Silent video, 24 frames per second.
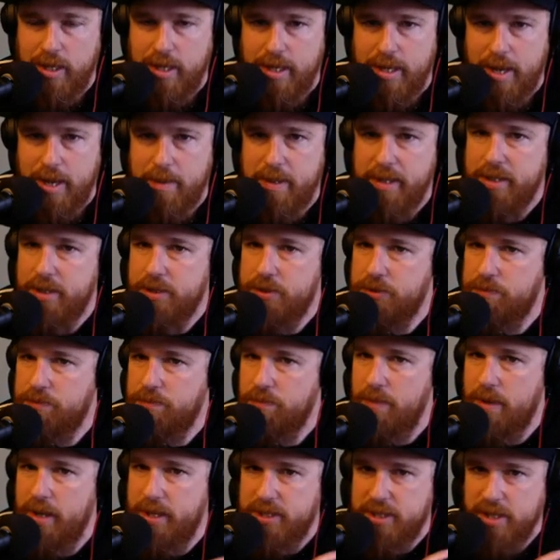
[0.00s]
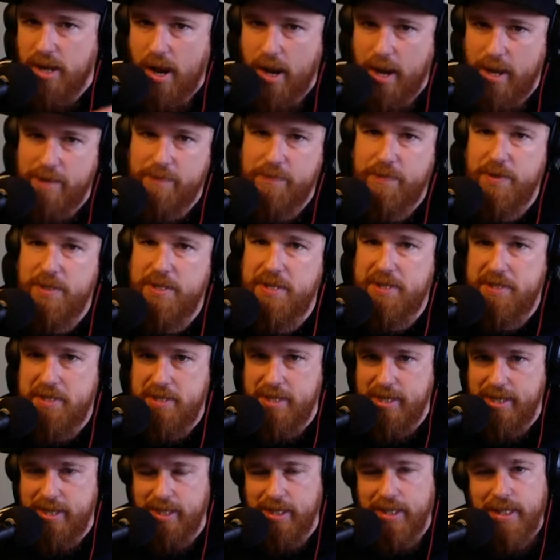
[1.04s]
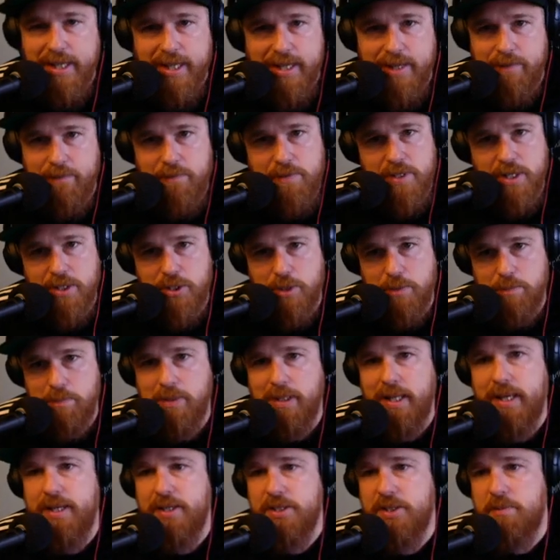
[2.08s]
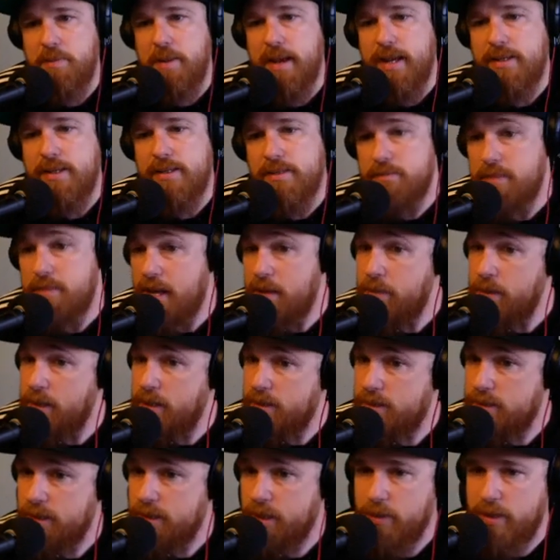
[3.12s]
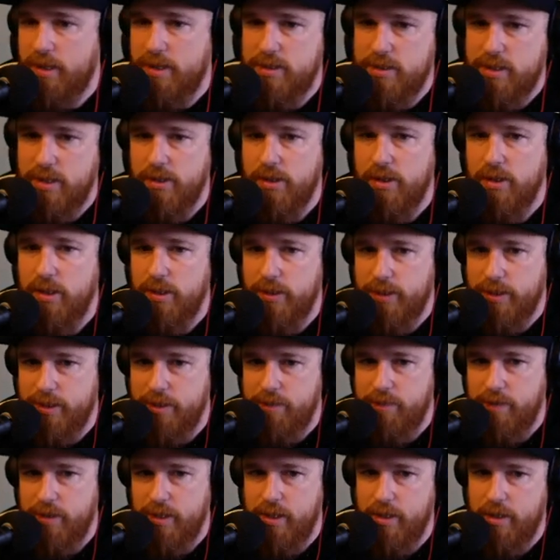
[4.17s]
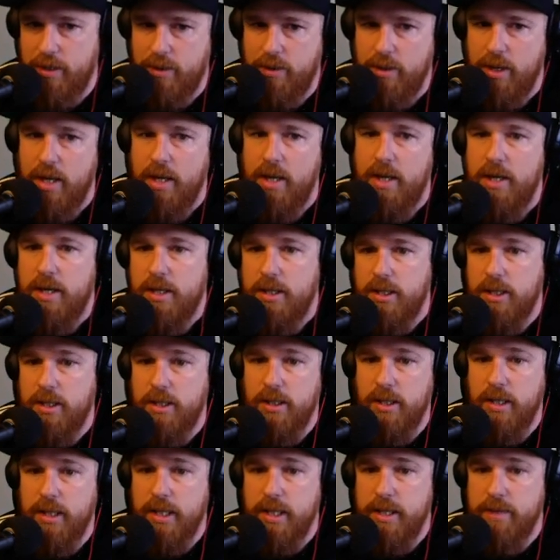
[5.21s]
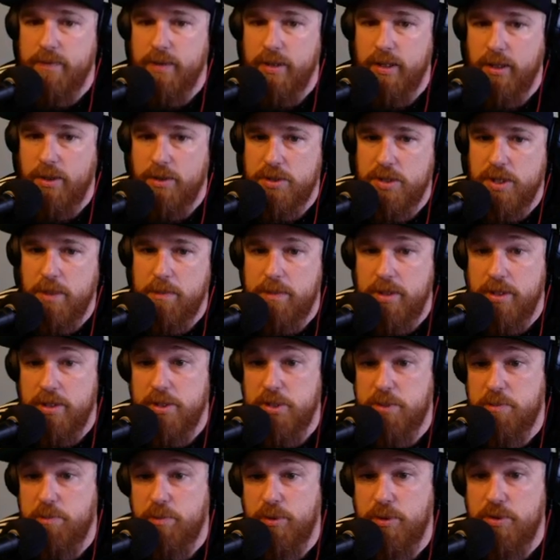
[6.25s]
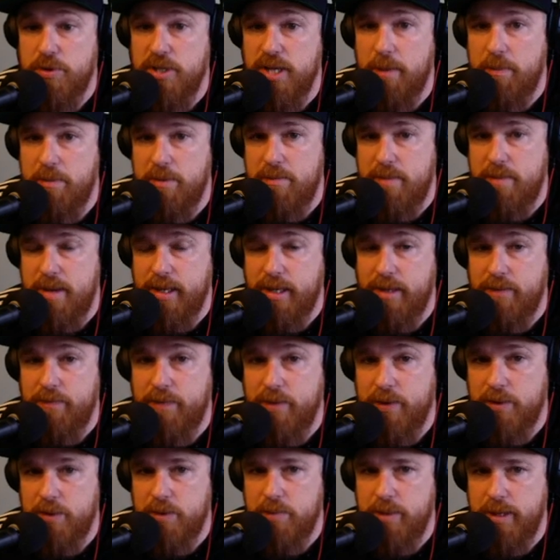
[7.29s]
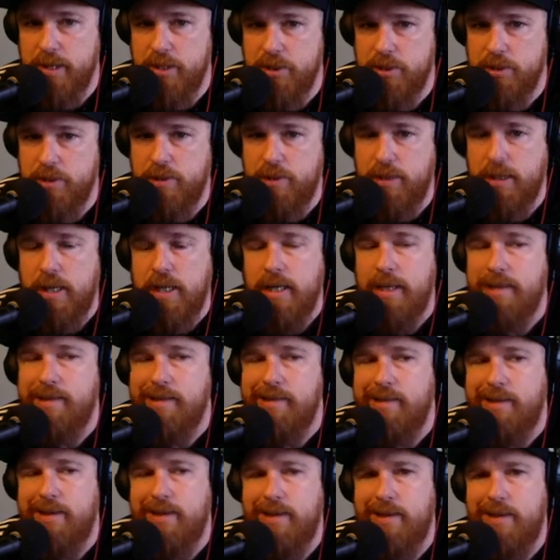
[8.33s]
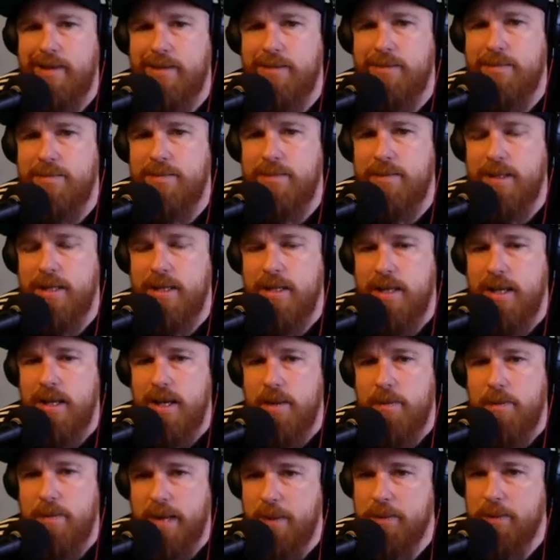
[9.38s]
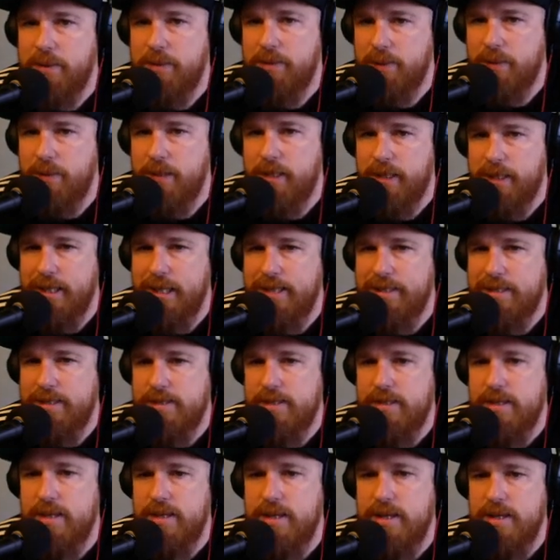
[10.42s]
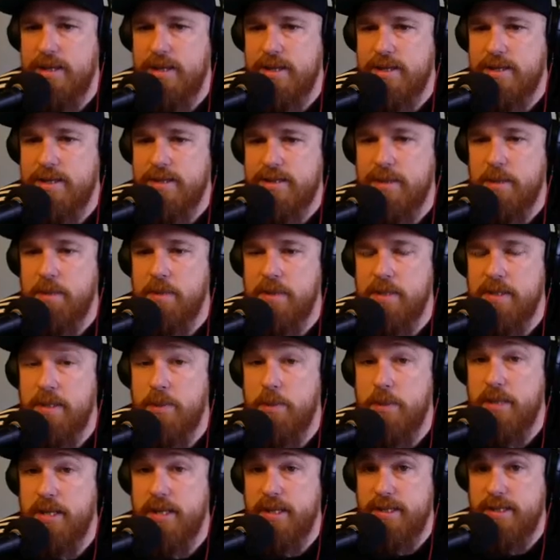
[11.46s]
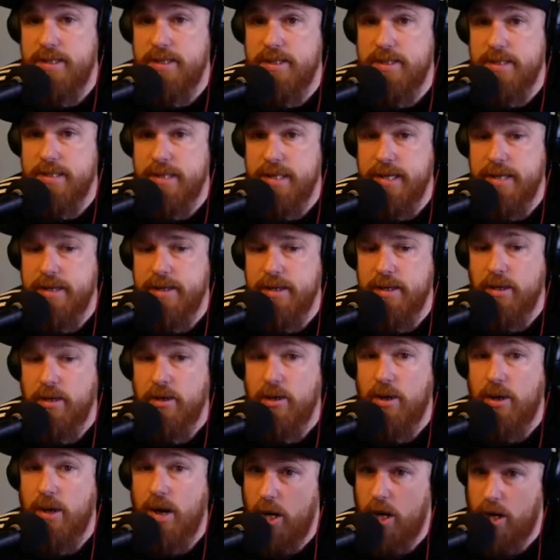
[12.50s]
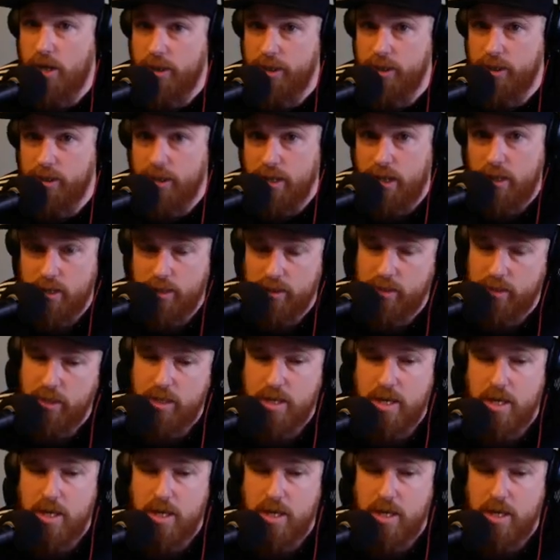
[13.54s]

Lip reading: I mean, it's odd for Disney to leave such a blank space. Maybe it's like what I said earlier in the video, you leave a little something to spruce up and make it feel special. But I would really like to see something that would exist there all year long.